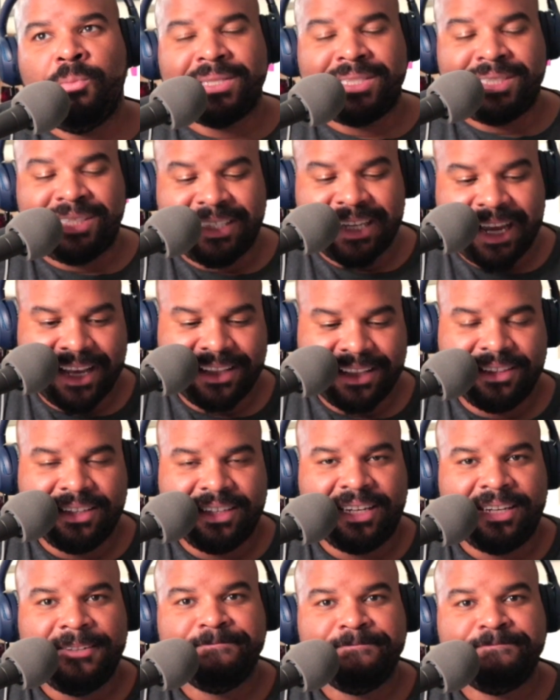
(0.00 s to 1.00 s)

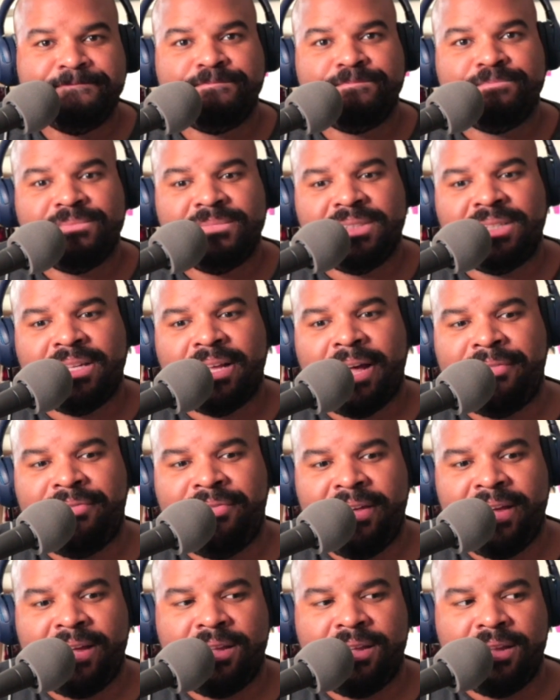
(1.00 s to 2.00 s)
sadly, I
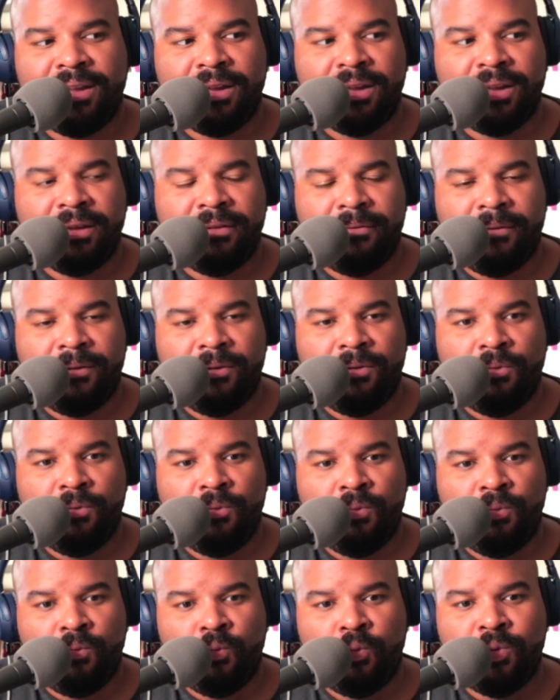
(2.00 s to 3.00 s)
think
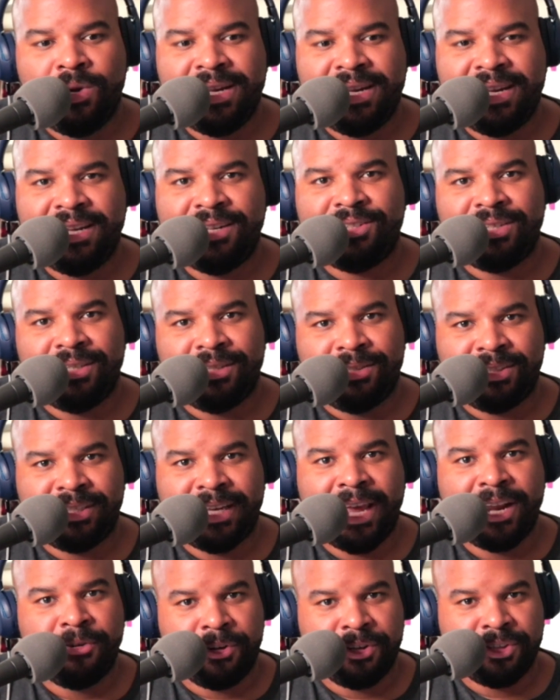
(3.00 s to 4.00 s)
we need to
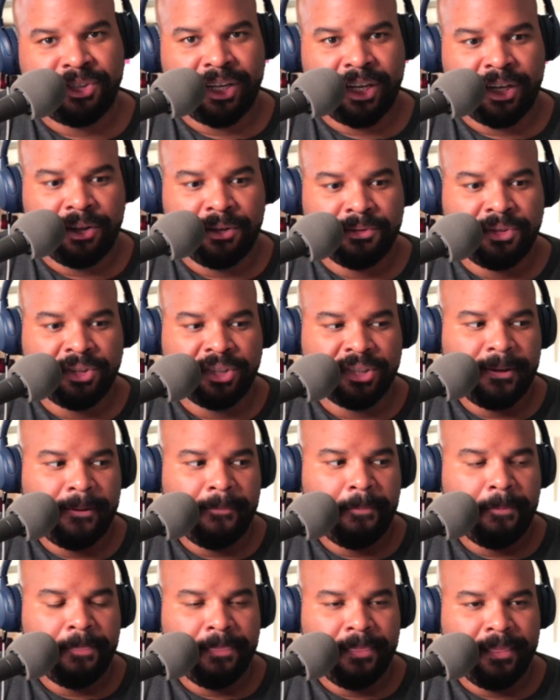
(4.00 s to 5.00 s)
say to ourselves,
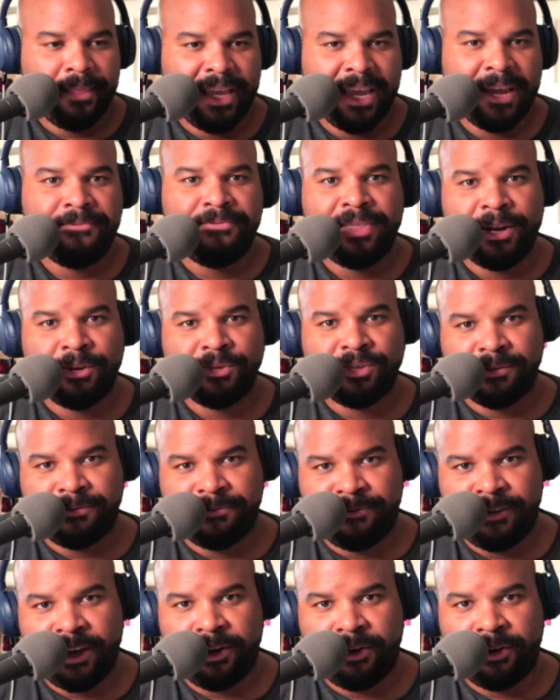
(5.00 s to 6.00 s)
if there's a
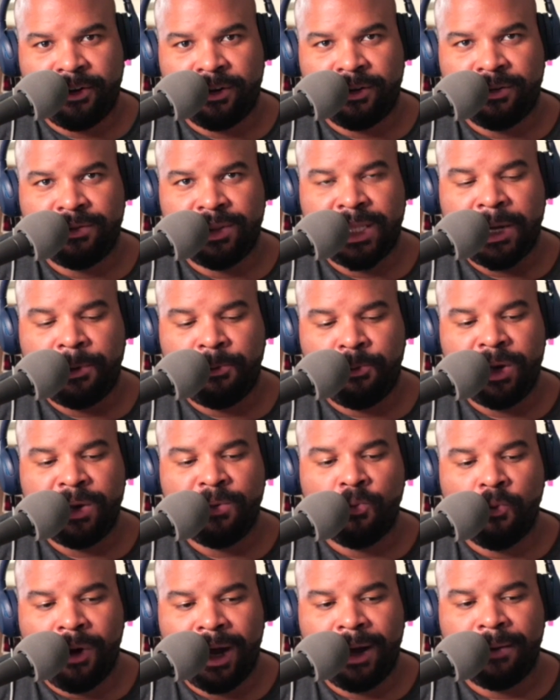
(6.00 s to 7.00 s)
figure that we
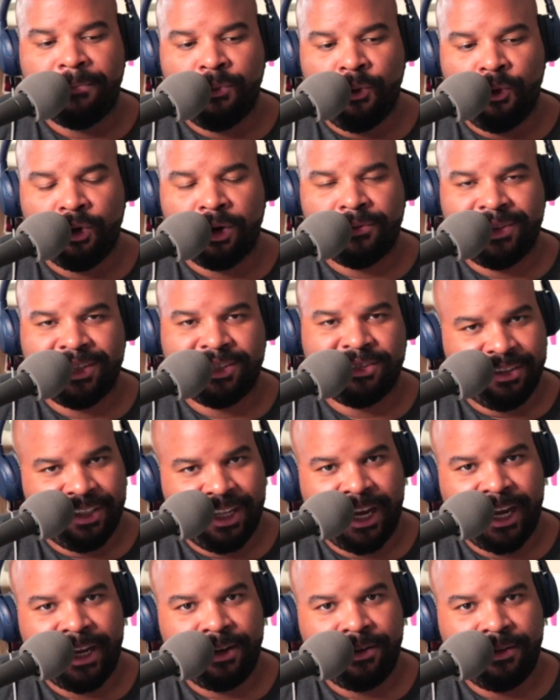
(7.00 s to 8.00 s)
want more of this
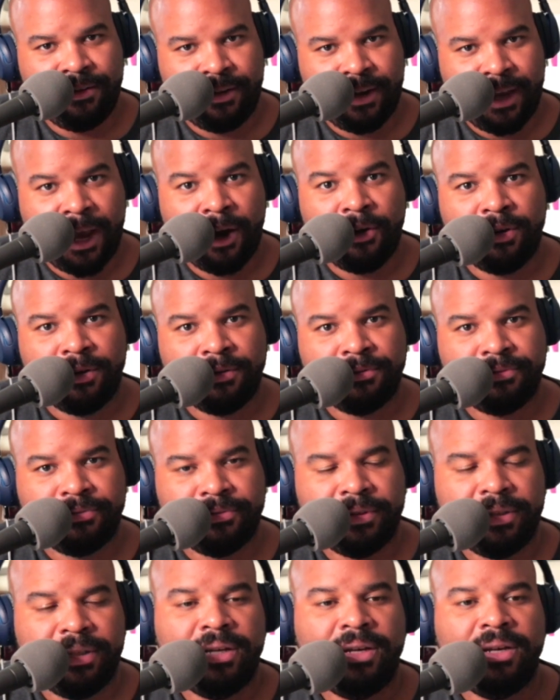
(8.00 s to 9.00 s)
line out of,
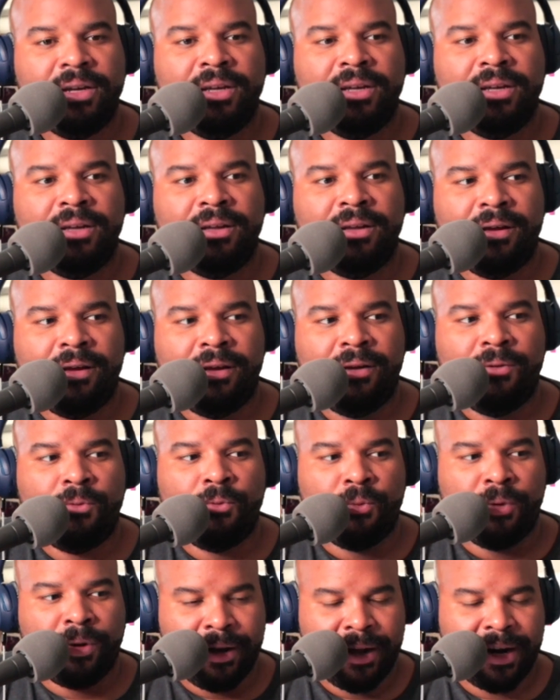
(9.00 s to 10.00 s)

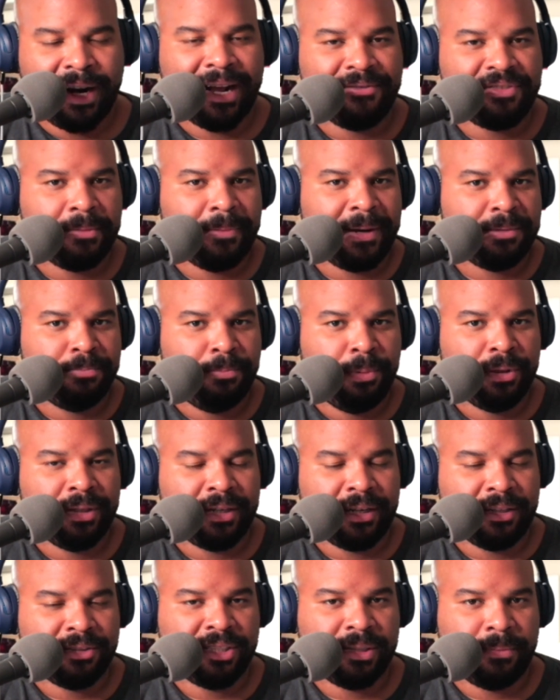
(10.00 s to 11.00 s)
we're going to have to bite the
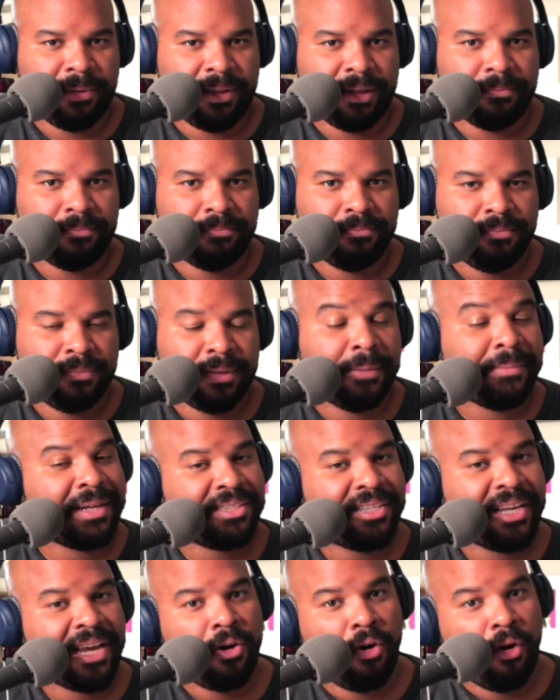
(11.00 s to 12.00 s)
bullet on some of them. I'm
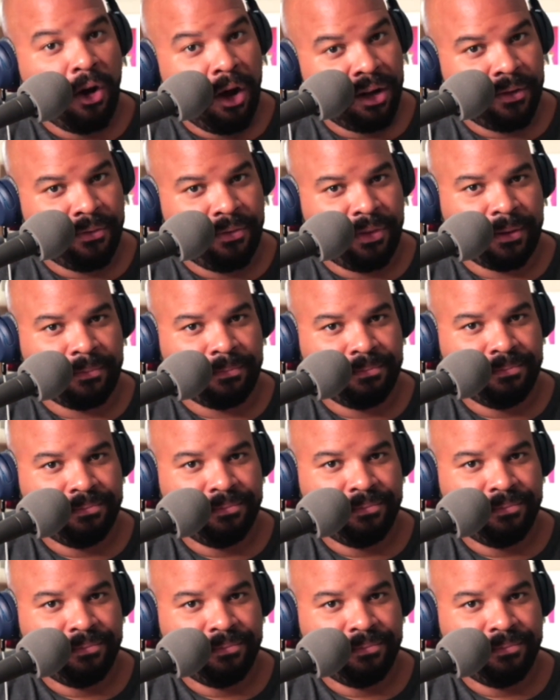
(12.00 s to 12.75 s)
not saying all of them,